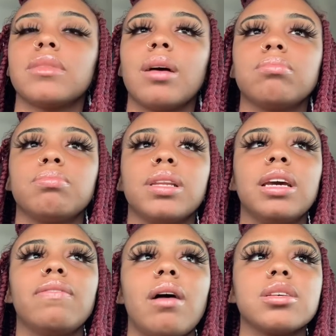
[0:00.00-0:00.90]
I
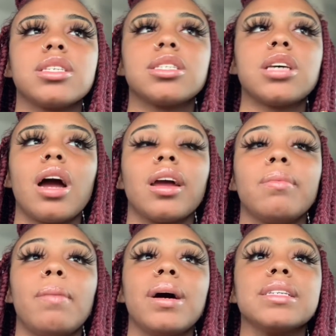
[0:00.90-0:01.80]
believe I was talking
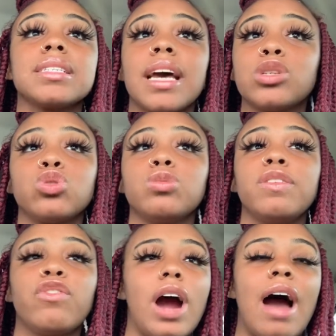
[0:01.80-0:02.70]
about my schedule
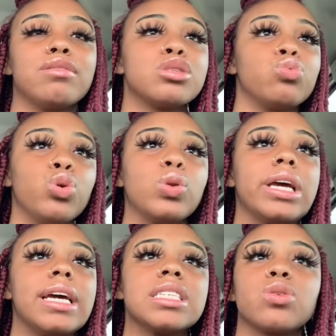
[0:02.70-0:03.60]
before I was
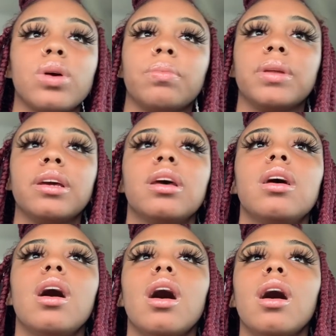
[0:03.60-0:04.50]
rudely interrupted.
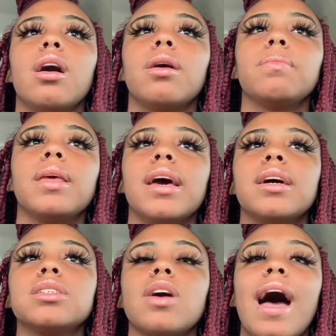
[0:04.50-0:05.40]
Um,
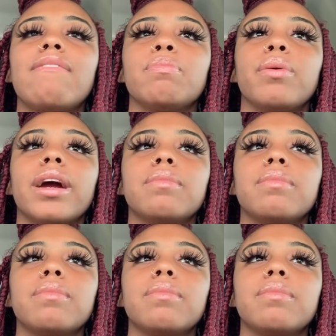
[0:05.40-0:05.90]
yeah, so I have a break